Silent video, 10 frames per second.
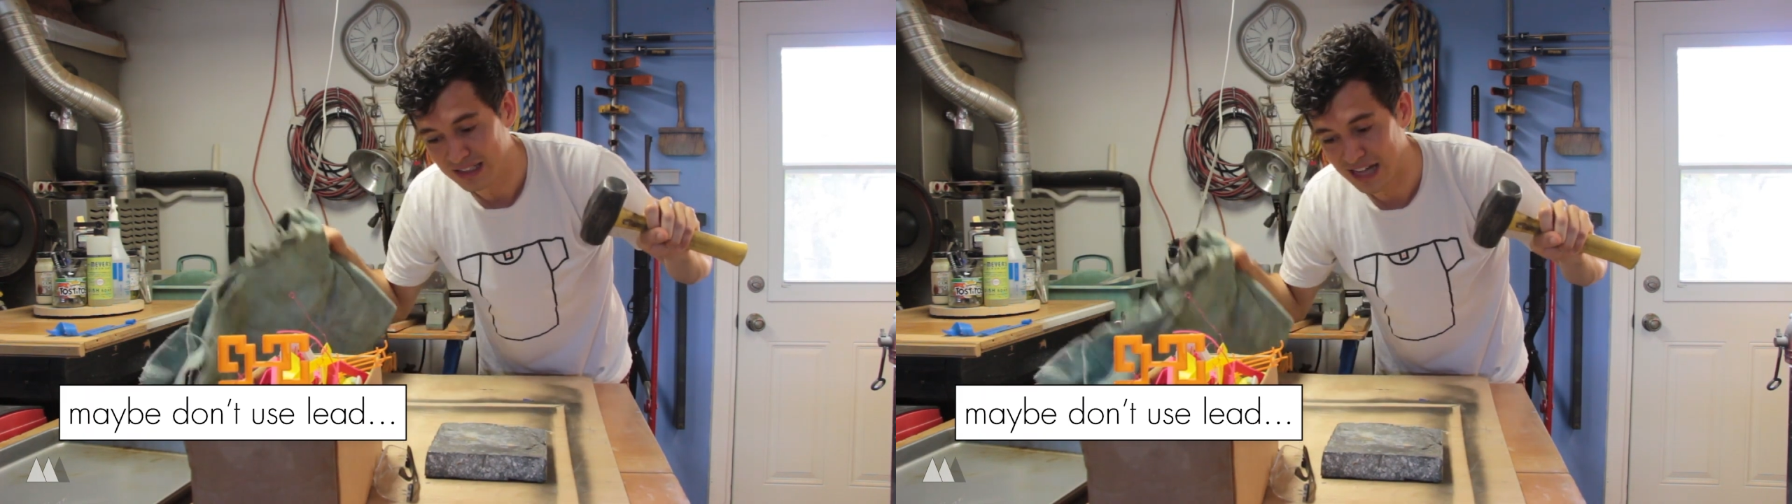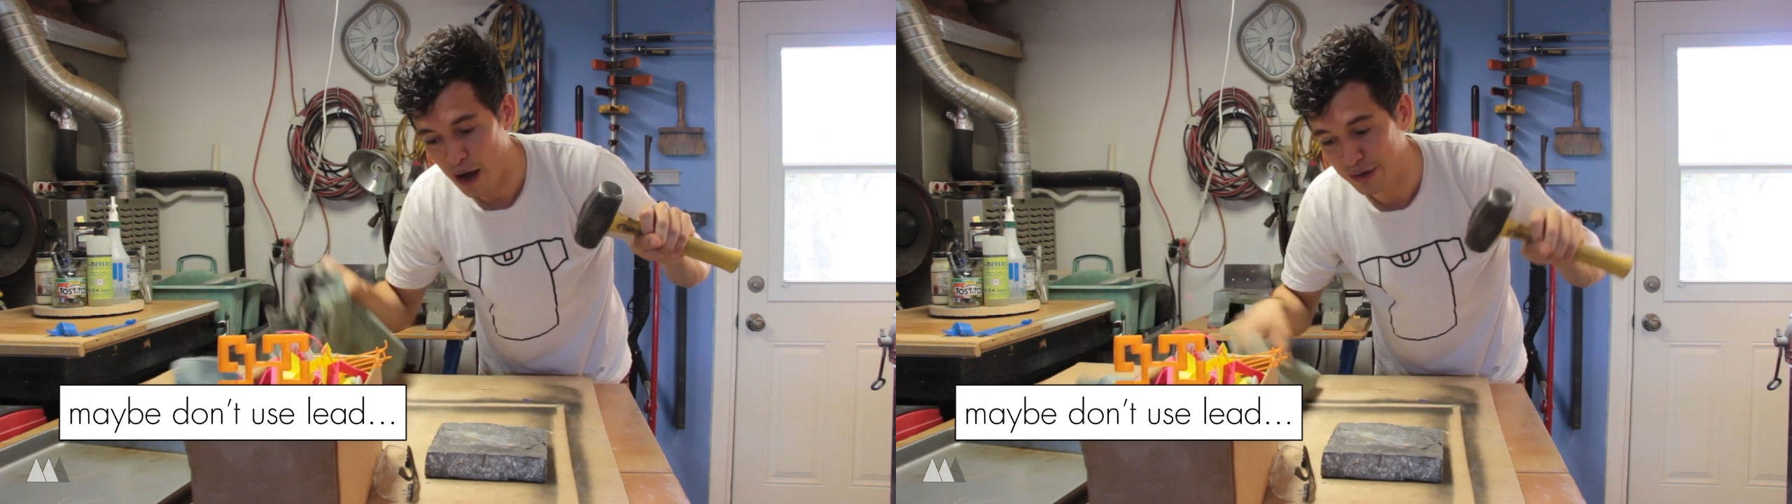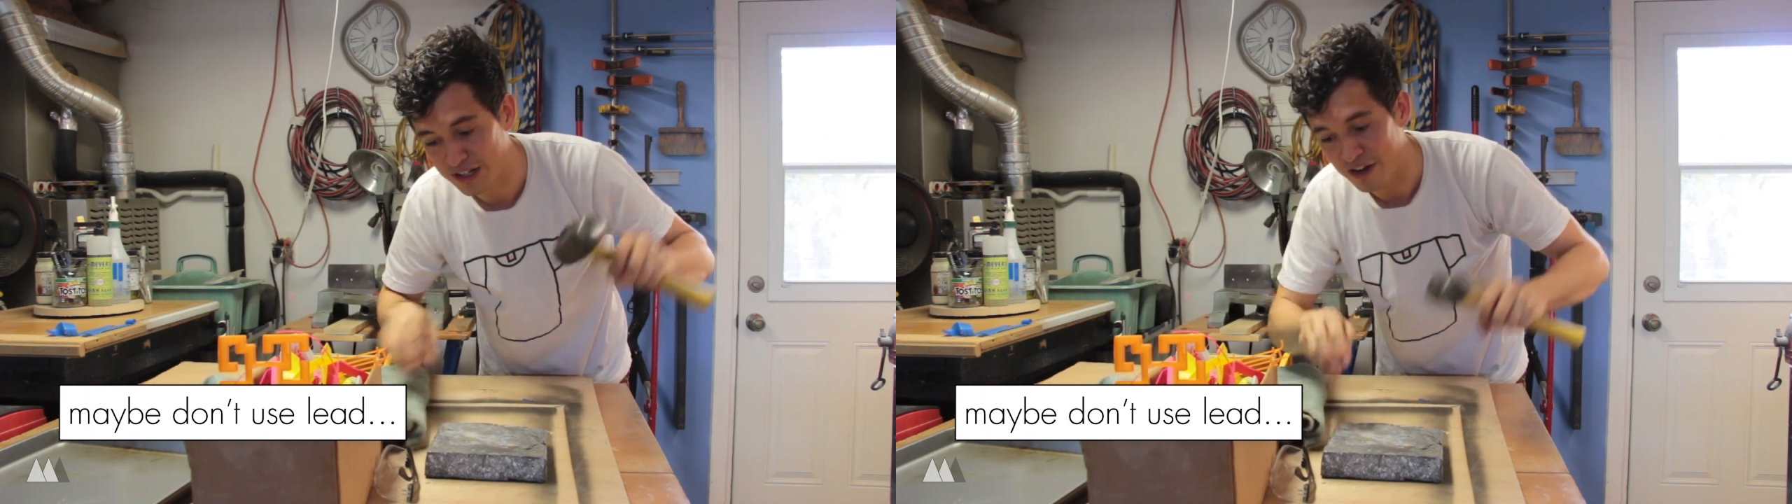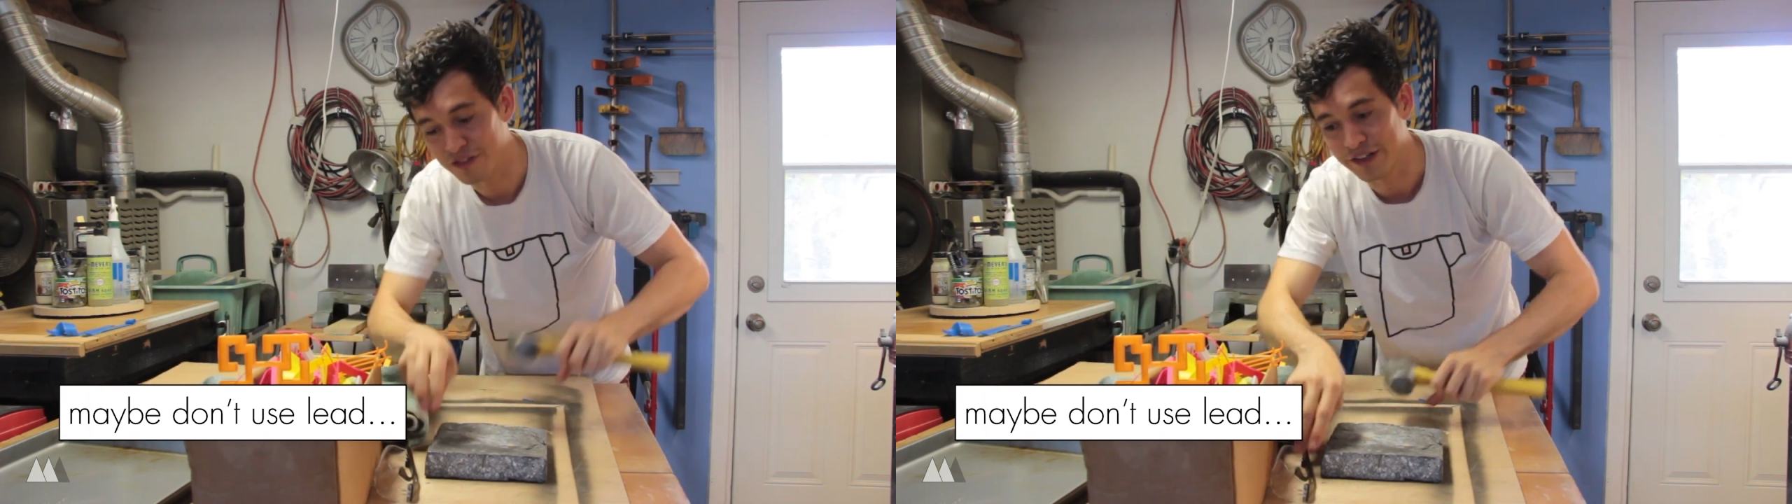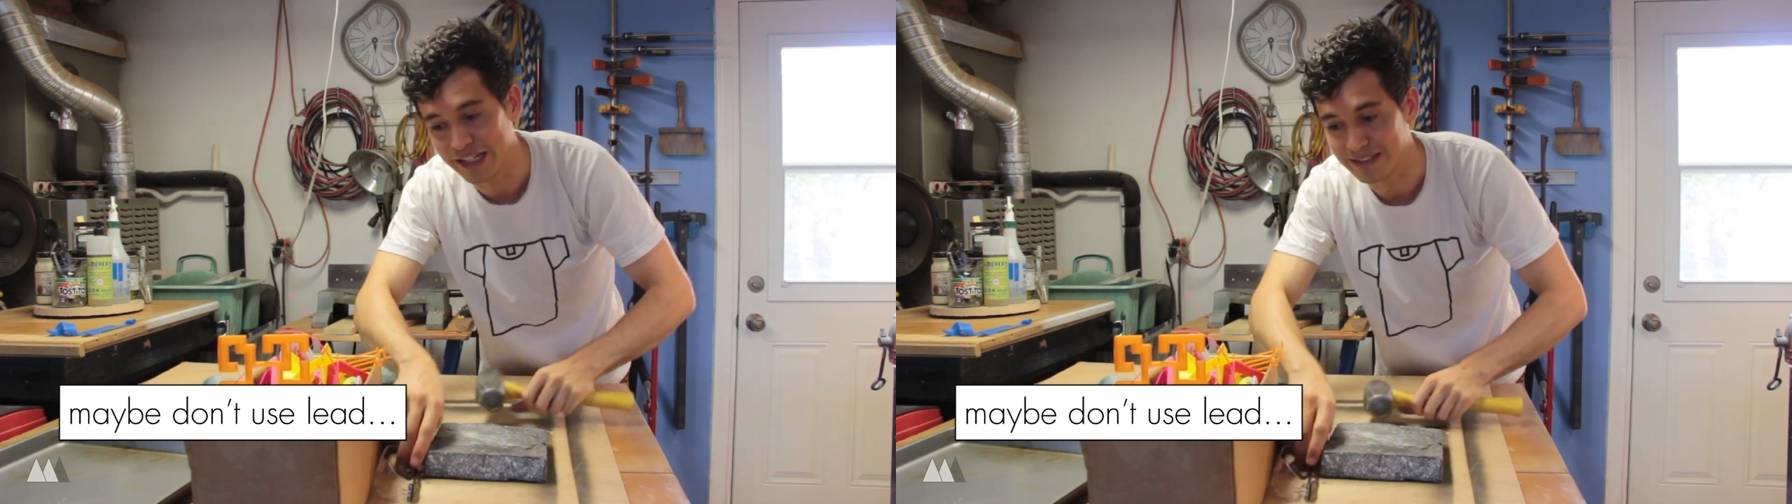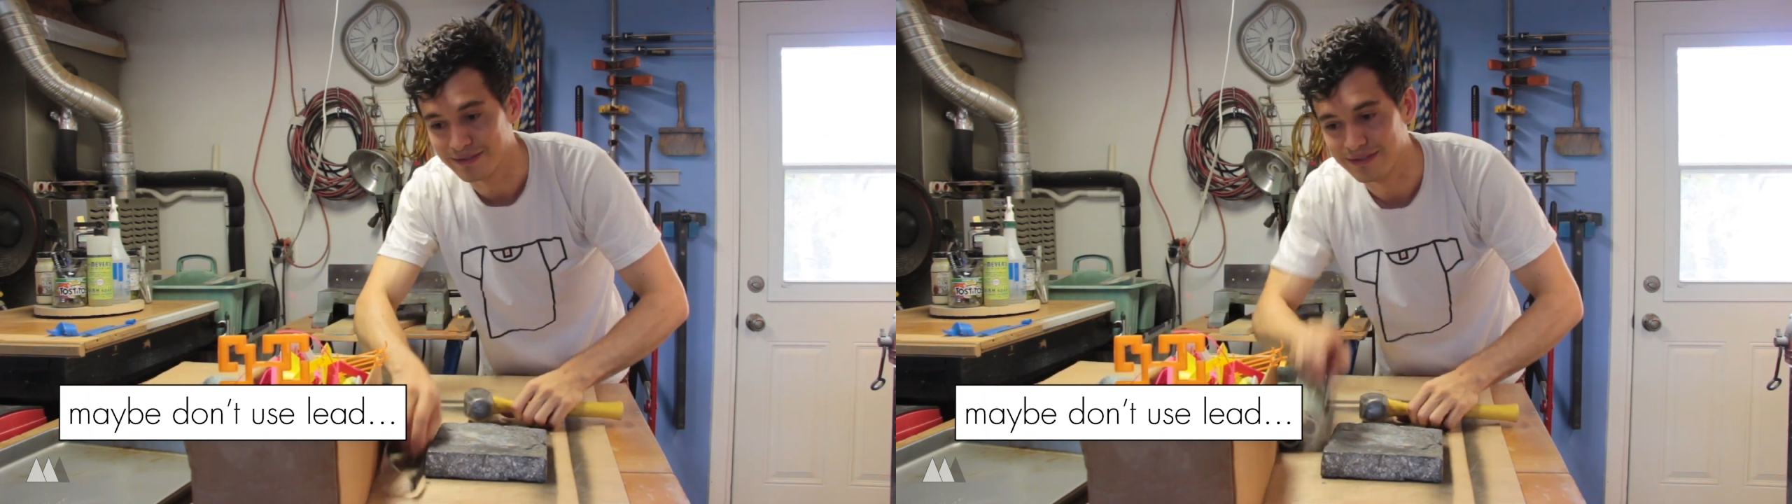towel to cover it,